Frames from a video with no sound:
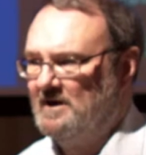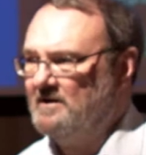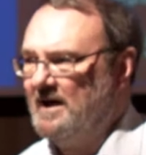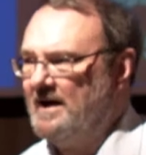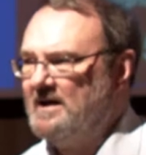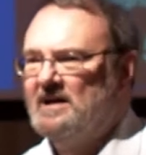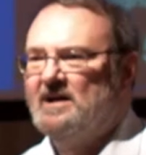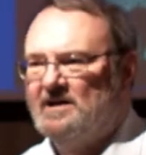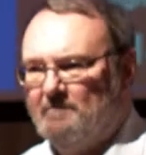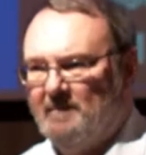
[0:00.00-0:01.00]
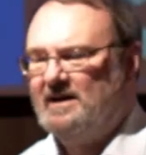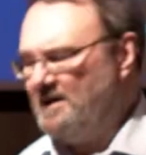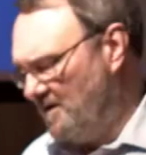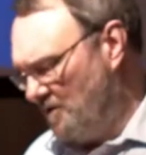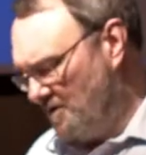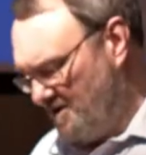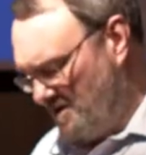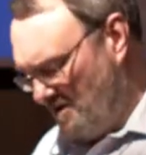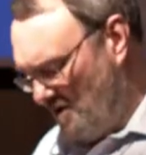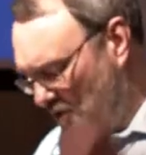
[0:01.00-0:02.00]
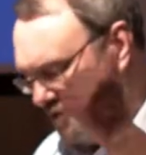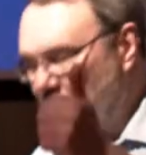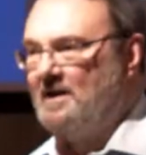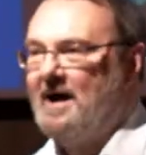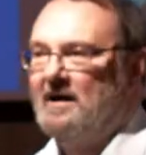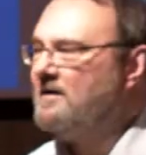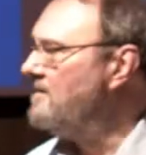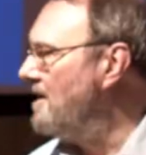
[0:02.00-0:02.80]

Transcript: Okay? Make it good, good luck,